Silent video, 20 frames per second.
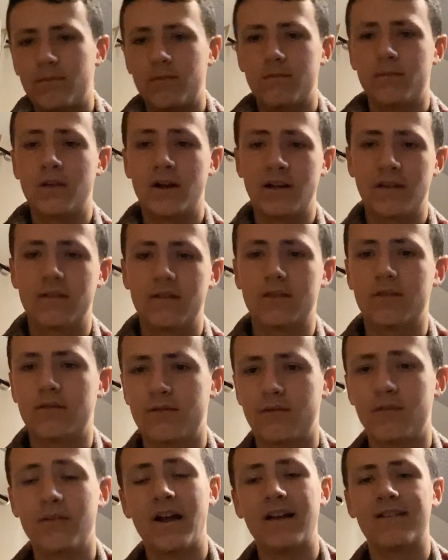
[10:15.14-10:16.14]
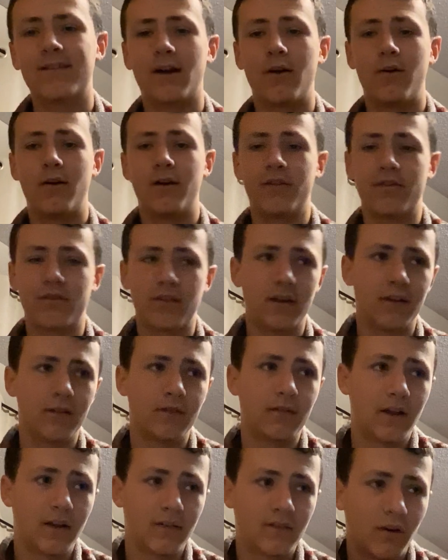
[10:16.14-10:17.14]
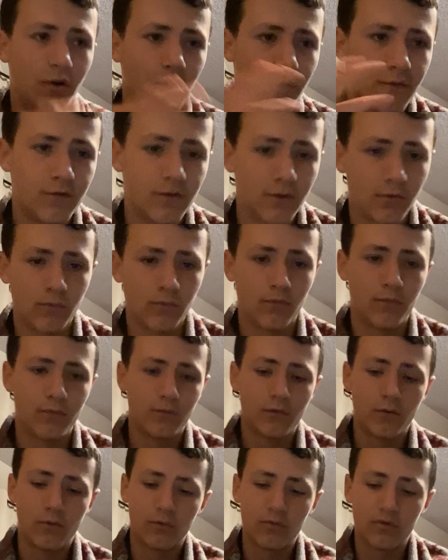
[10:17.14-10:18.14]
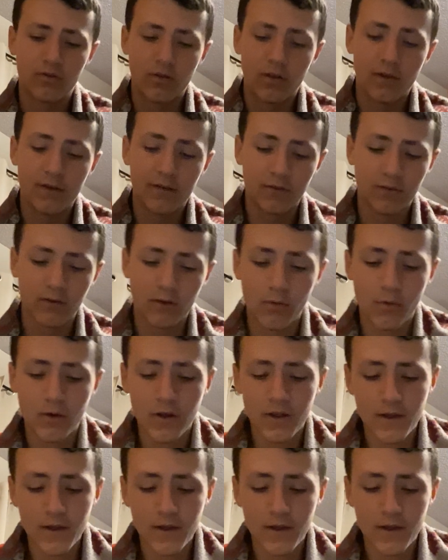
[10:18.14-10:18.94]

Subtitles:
that's how I think. That's how I view those things. So,